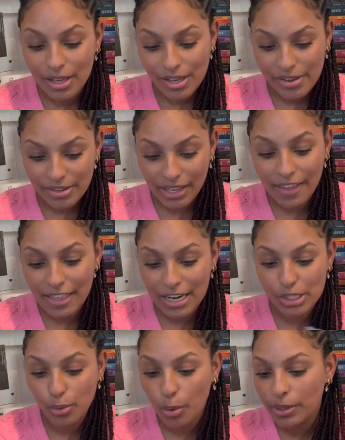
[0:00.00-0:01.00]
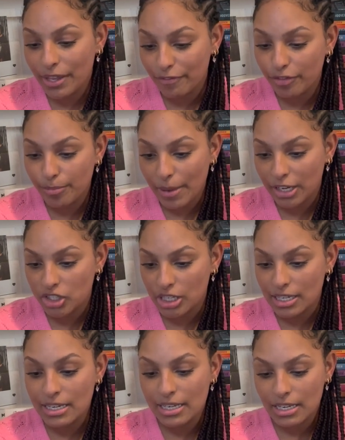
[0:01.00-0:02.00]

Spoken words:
So yeah, that is all the information.